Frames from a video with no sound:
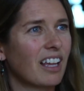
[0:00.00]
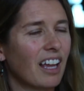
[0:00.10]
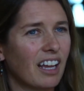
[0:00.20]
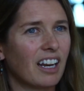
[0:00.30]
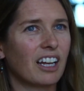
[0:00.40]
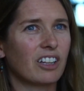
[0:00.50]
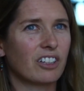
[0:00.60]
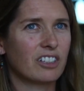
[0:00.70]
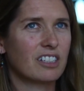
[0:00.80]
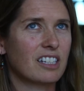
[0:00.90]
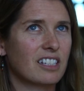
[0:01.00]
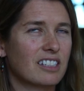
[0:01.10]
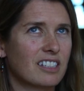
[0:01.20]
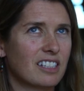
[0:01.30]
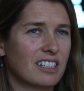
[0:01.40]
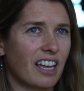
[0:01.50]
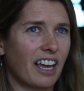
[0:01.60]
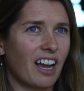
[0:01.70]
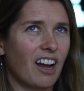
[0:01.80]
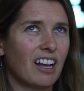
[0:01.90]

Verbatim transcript: and I learned to, to say,